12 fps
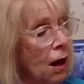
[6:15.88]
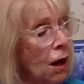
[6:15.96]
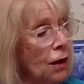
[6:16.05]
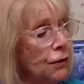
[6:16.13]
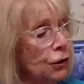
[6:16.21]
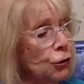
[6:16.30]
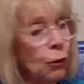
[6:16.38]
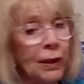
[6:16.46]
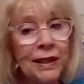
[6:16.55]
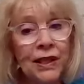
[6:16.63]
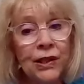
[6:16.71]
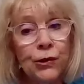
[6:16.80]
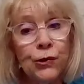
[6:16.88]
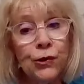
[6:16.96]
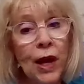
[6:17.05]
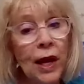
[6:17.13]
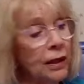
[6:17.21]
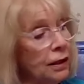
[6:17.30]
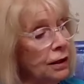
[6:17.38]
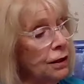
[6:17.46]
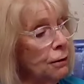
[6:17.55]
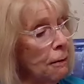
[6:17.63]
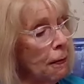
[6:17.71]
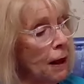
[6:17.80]
On the
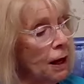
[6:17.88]
22nd,